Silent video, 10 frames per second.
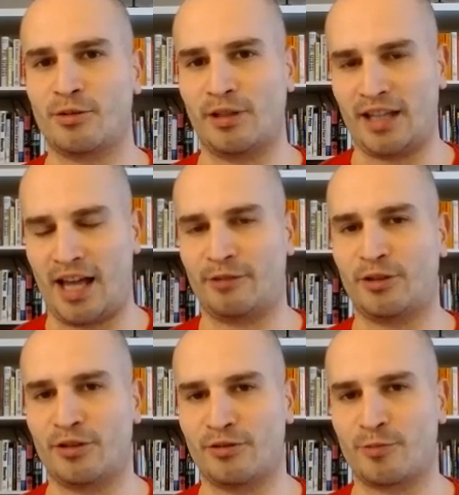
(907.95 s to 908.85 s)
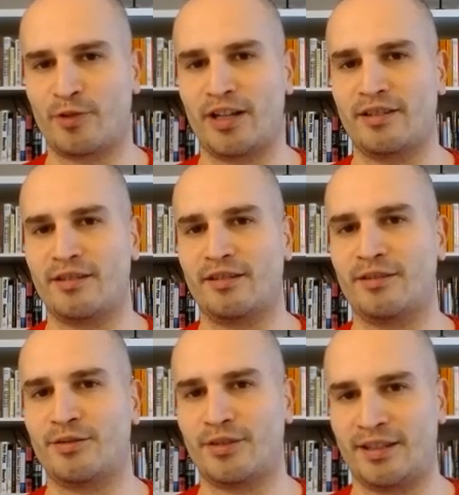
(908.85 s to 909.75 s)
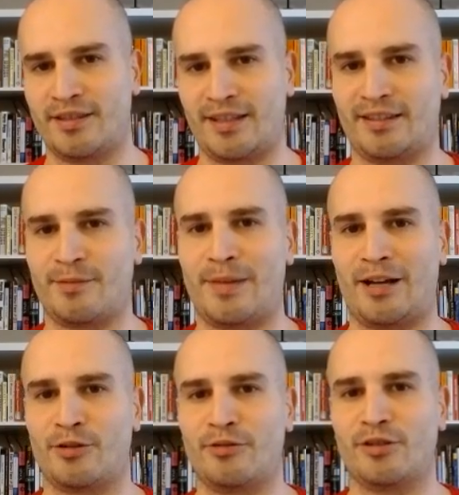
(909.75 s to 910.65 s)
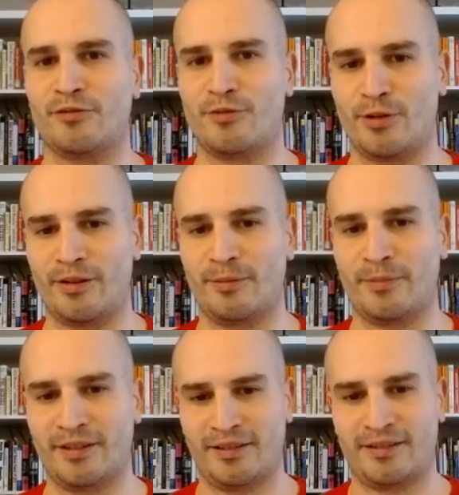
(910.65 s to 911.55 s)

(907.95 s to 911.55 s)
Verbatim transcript: to align with those prices and set the boundaries for them.